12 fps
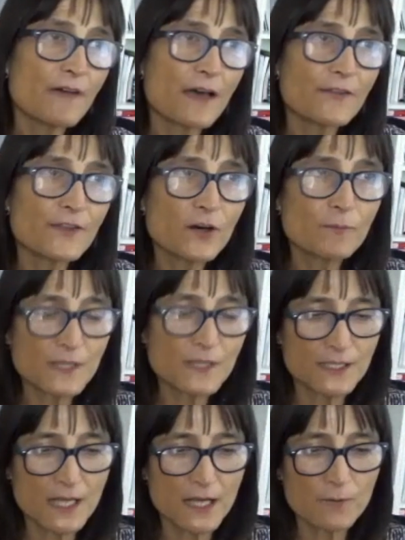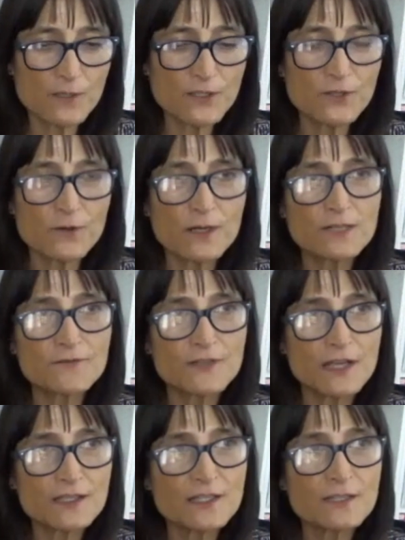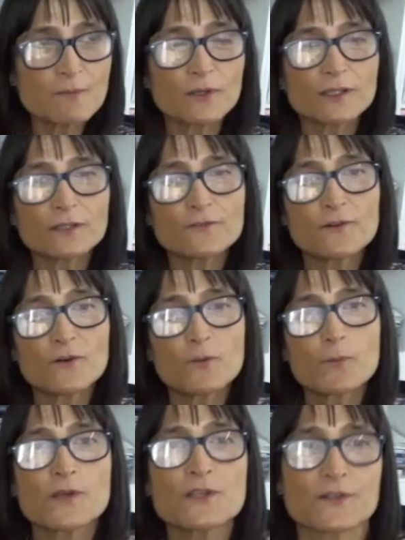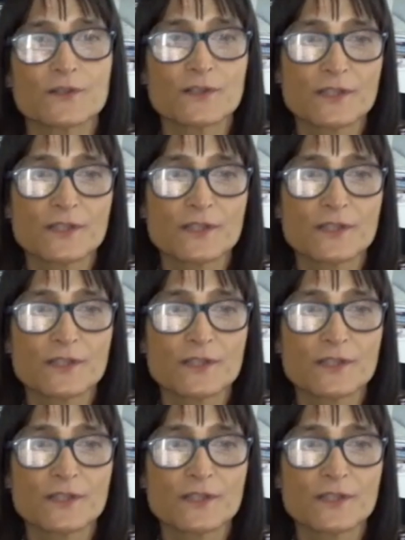adopted a restorative justice model for prisons,